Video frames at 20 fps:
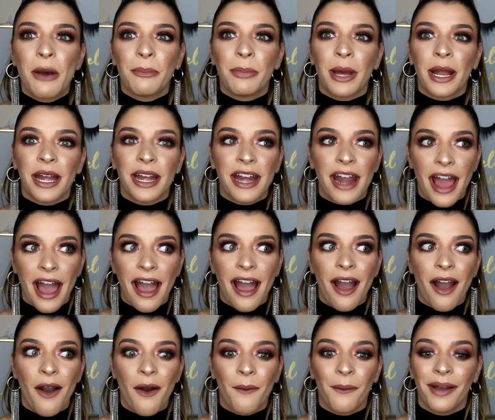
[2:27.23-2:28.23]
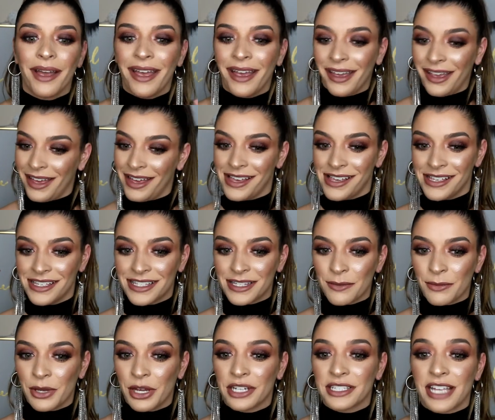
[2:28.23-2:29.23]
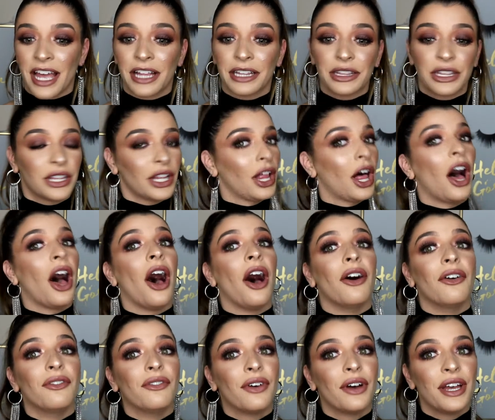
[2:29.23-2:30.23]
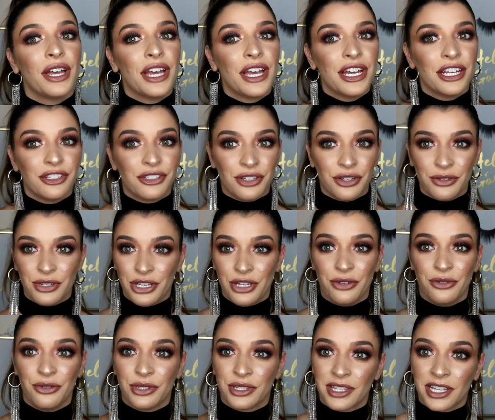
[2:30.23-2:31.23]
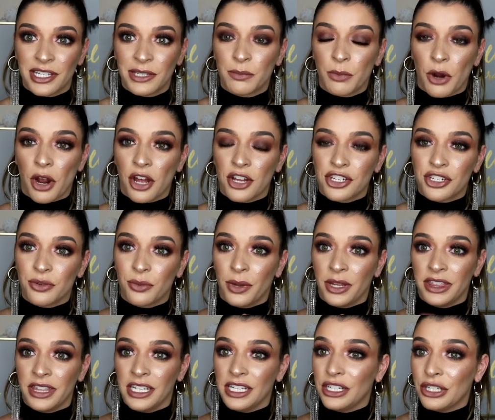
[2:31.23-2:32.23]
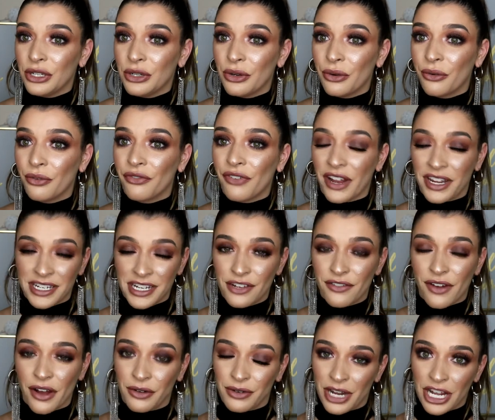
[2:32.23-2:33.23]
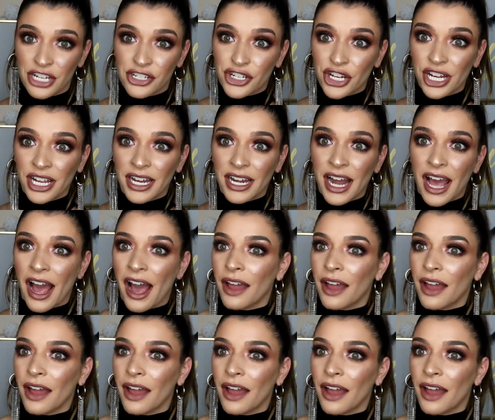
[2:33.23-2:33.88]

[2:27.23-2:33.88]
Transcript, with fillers: But now it is, because I love to use this brush with the new Fenty foundation.